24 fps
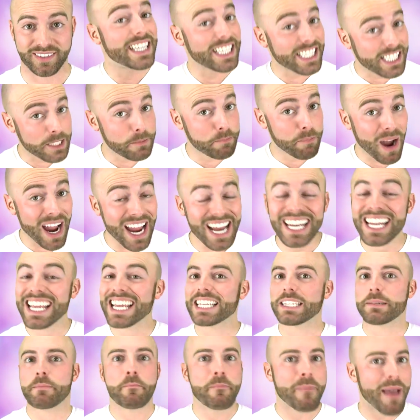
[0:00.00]
Despite
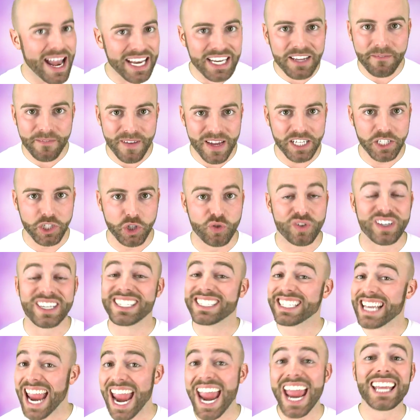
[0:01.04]
his many
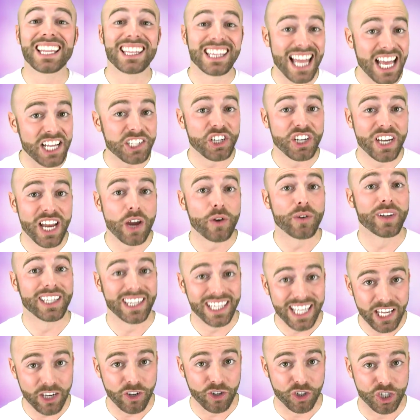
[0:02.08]
victories and legendary
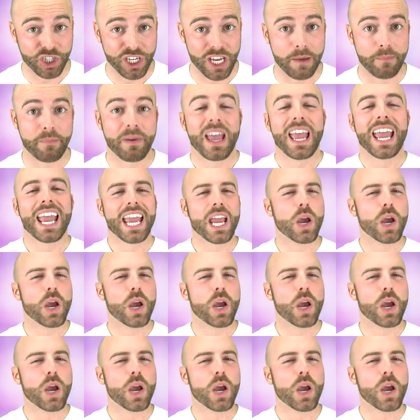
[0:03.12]
leadership,